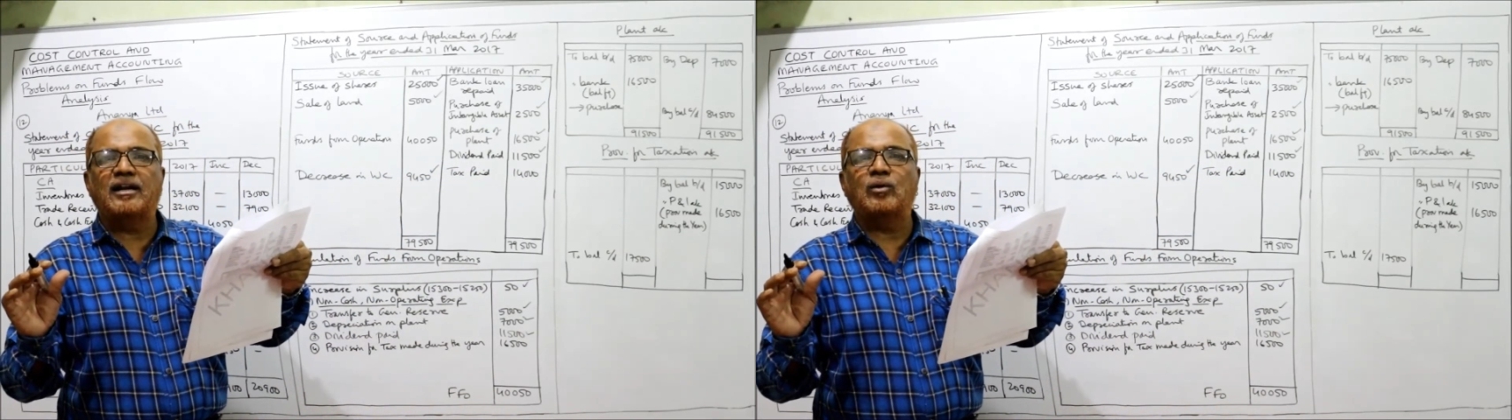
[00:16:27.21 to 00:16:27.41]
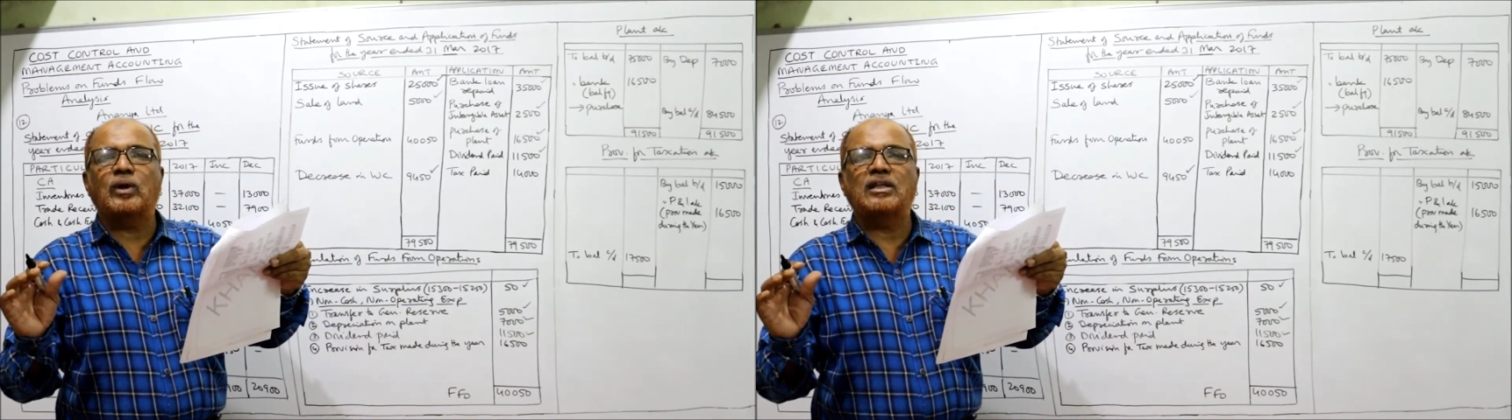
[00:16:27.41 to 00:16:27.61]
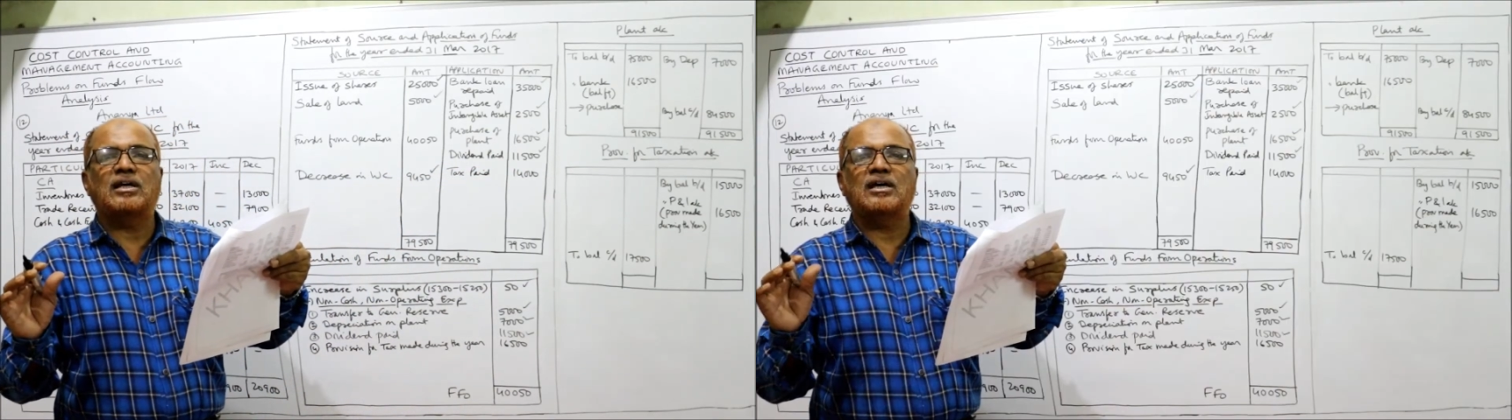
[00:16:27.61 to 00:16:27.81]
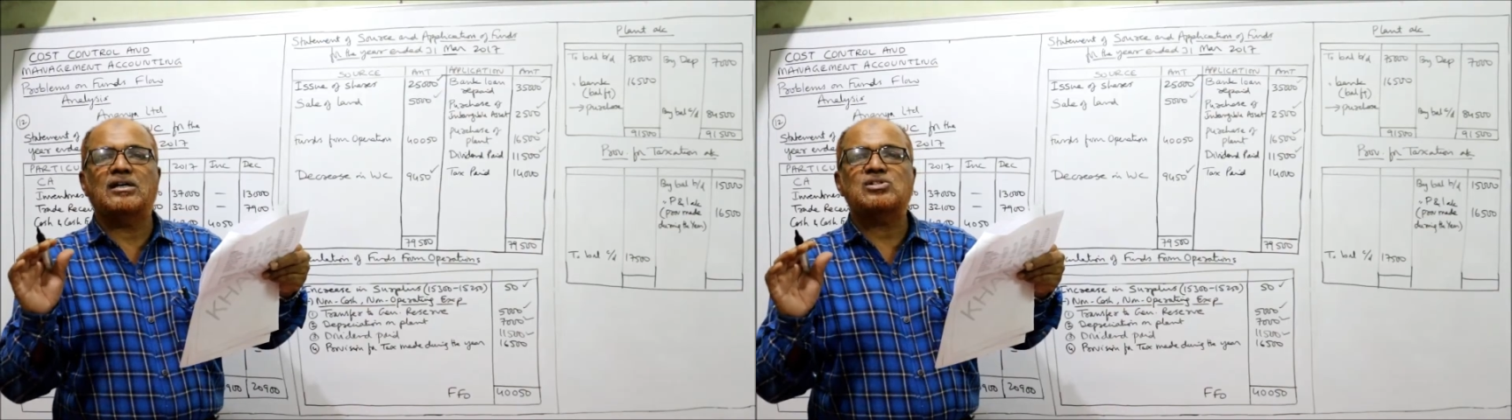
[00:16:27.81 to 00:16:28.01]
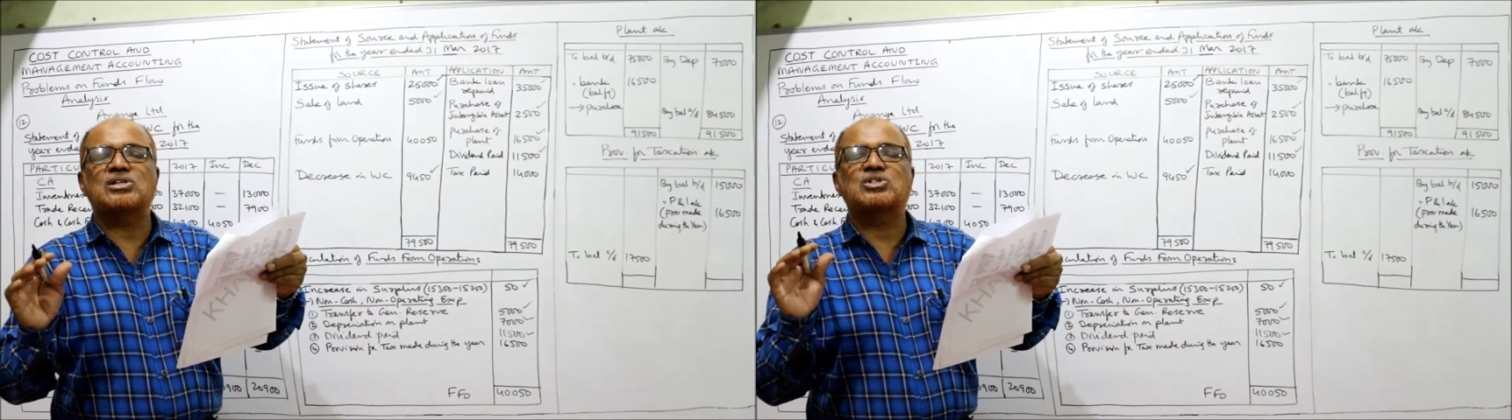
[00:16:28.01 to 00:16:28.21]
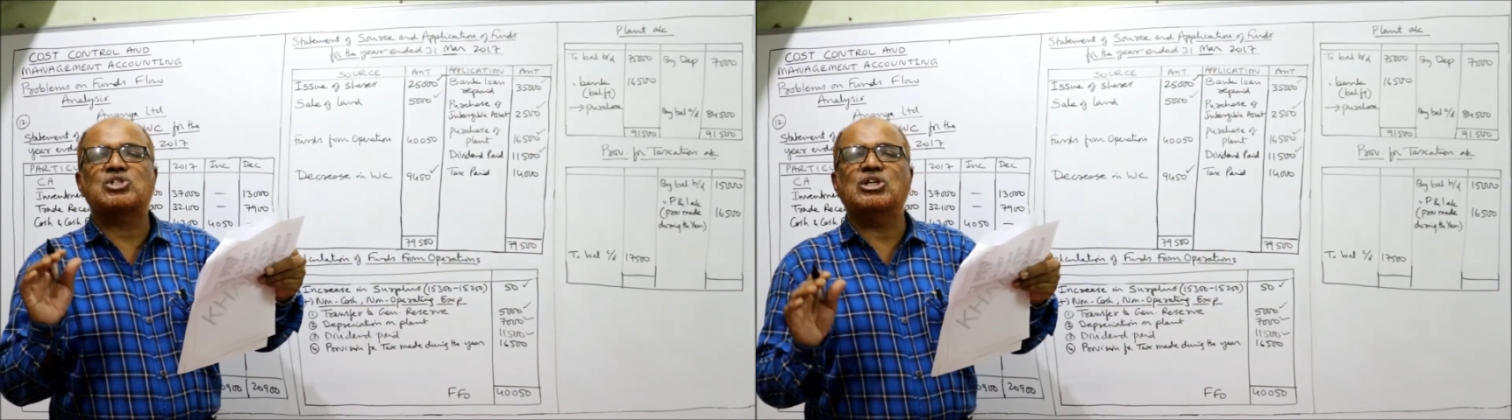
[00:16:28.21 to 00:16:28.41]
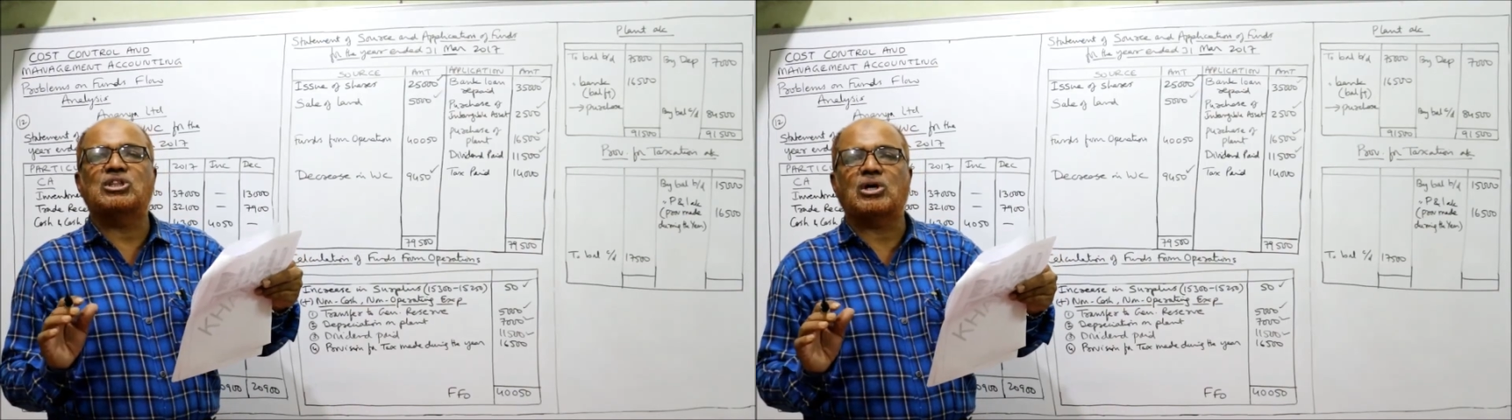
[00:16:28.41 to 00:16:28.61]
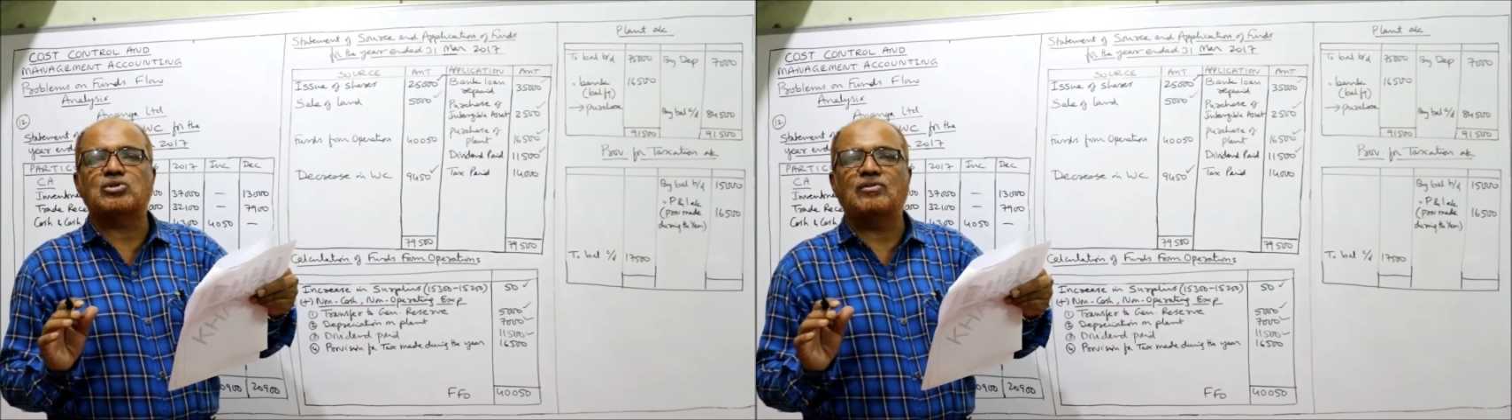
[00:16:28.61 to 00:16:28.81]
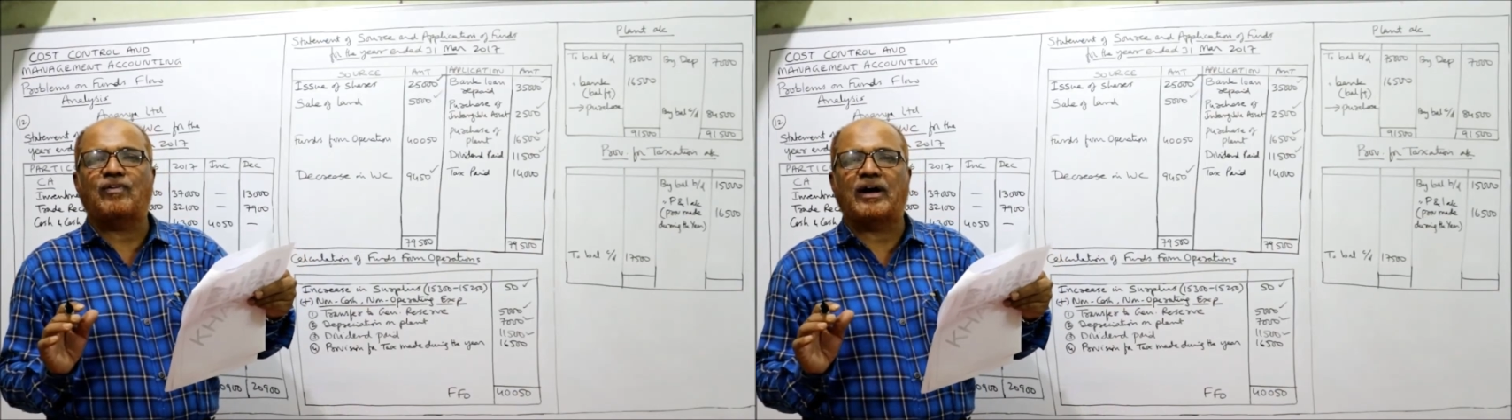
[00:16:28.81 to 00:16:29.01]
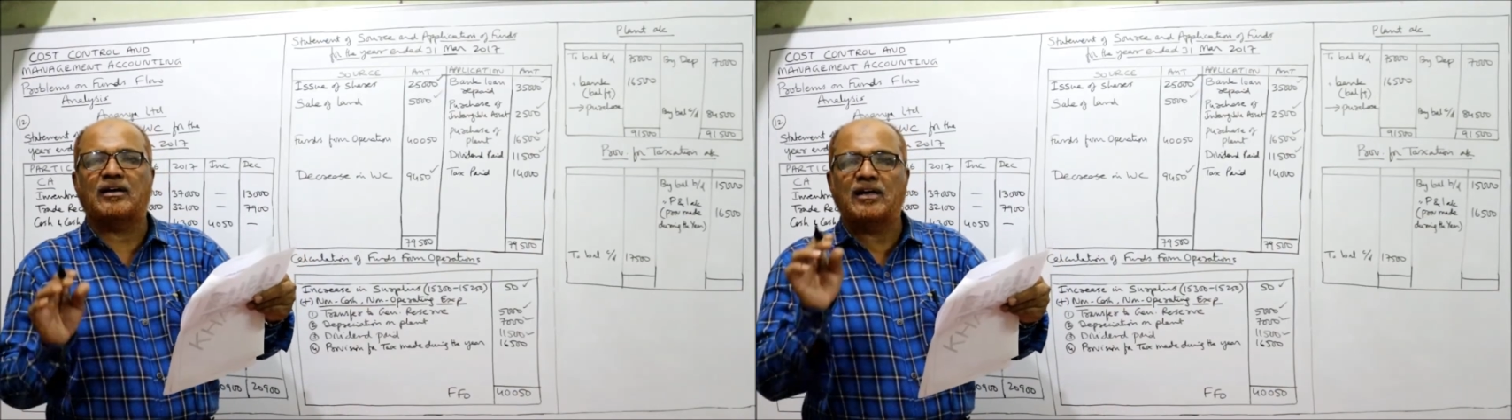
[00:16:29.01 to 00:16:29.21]
during the year
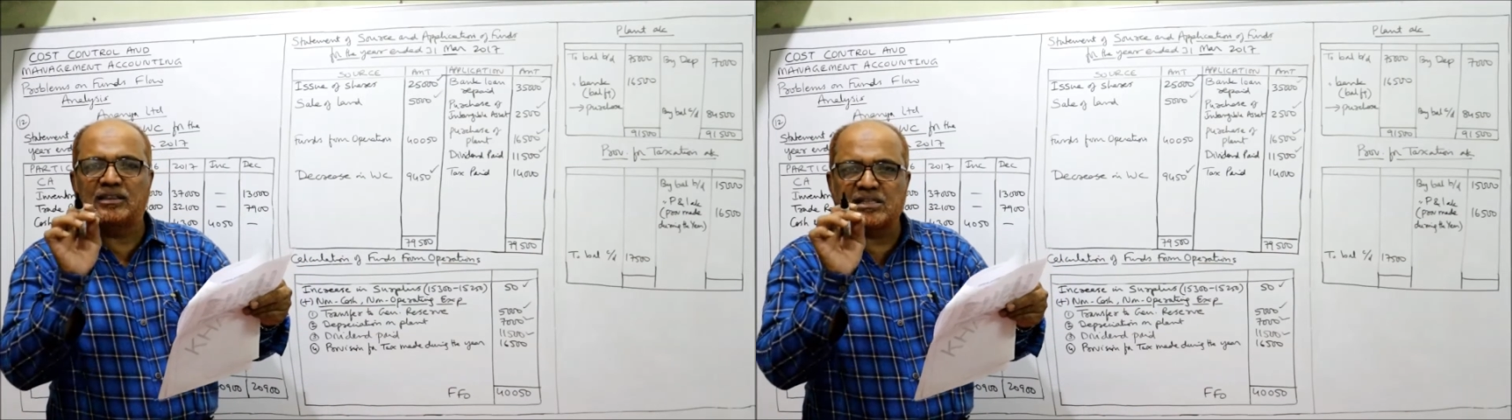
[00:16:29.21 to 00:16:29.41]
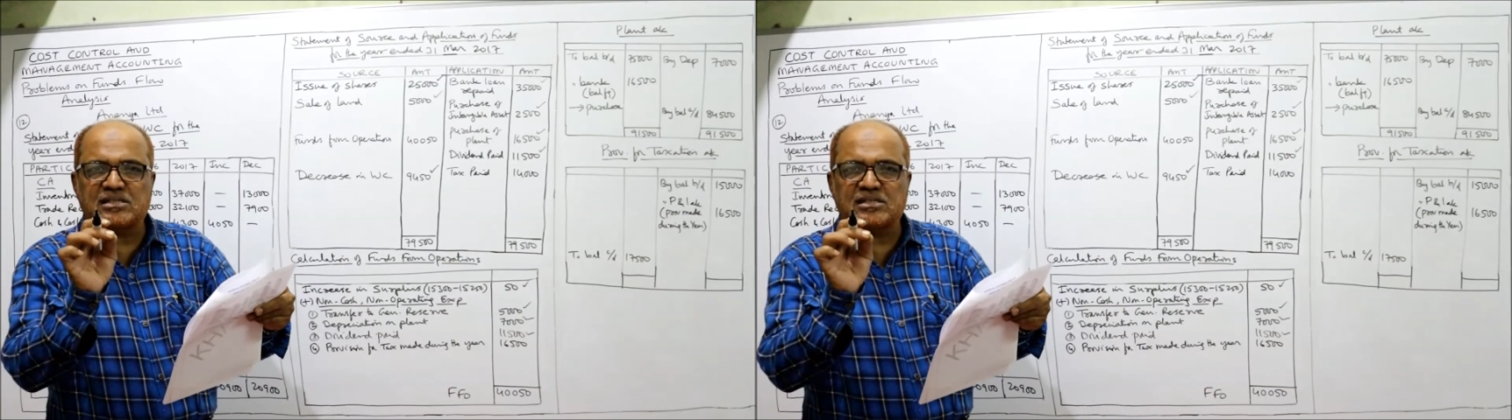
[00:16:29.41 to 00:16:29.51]
16,500.